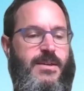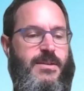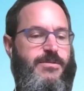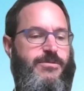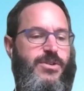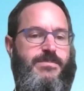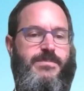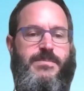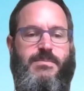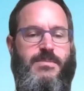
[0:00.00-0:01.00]
from
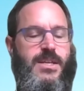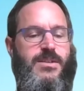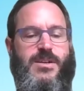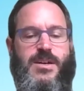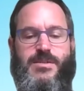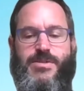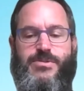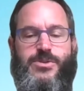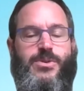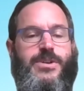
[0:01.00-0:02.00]
kindergarten through
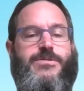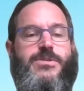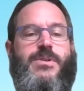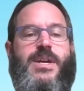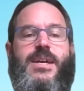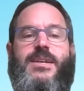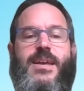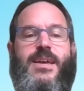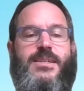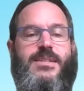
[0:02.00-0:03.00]
12th grade
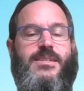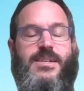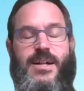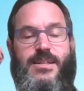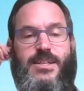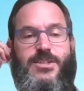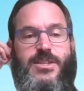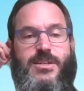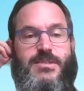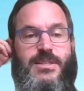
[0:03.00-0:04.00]
and into college,
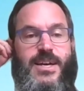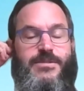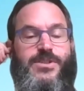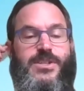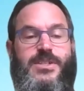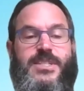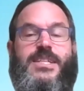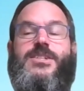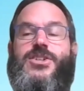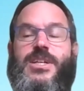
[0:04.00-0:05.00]
there's a lot of good
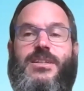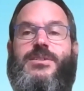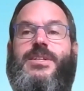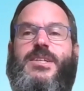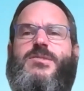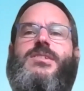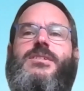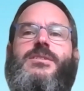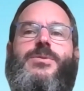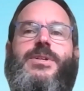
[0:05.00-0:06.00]
teaching and learning still
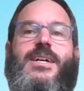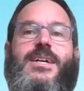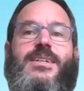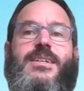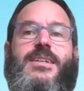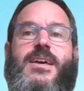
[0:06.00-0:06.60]
going on.